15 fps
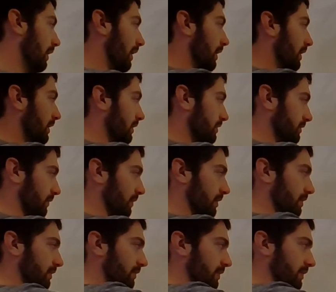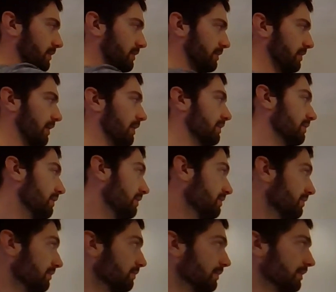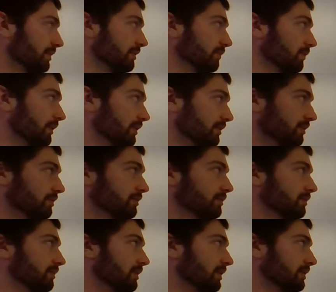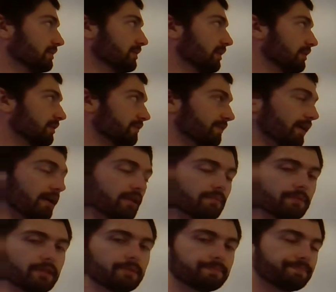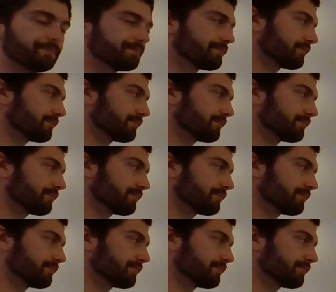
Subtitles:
I also want to do this calculation with what these are defined to be.